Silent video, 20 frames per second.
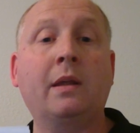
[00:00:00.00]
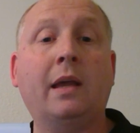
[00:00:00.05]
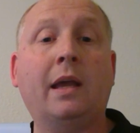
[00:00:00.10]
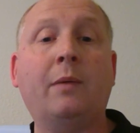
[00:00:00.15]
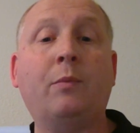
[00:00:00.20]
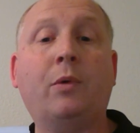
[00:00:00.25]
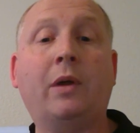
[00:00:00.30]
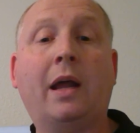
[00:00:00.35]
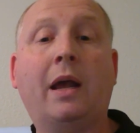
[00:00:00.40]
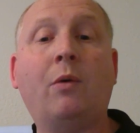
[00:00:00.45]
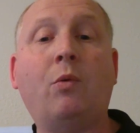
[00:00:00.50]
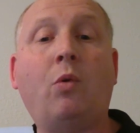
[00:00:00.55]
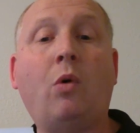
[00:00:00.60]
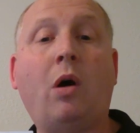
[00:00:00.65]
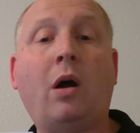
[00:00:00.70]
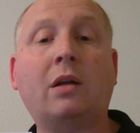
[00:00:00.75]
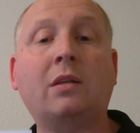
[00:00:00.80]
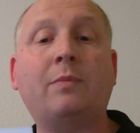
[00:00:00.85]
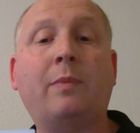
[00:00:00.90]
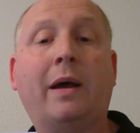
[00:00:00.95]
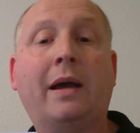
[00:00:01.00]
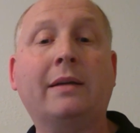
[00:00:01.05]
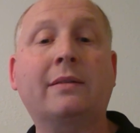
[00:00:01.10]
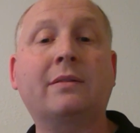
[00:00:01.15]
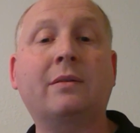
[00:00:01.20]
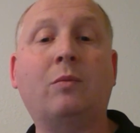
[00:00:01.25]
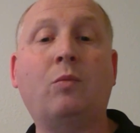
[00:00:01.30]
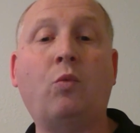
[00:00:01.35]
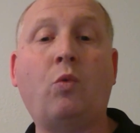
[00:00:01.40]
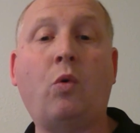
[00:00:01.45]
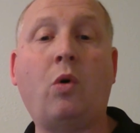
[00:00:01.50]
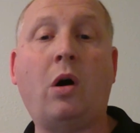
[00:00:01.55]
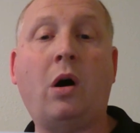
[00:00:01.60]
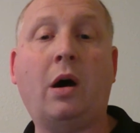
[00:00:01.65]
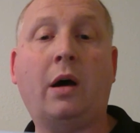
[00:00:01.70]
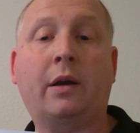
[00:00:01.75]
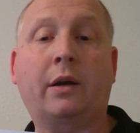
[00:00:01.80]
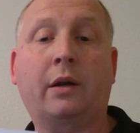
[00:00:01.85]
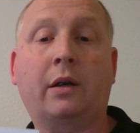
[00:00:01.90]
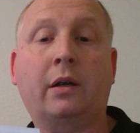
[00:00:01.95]
and when I walked by some
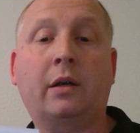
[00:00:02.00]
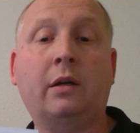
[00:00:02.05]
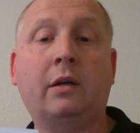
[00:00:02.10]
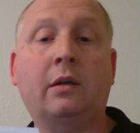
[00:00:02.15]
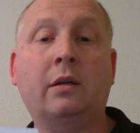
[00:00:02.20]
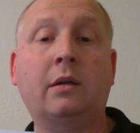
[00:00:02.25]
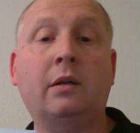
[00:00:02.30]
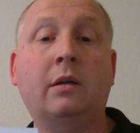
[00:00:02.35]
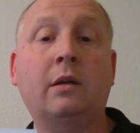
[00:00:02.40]
water,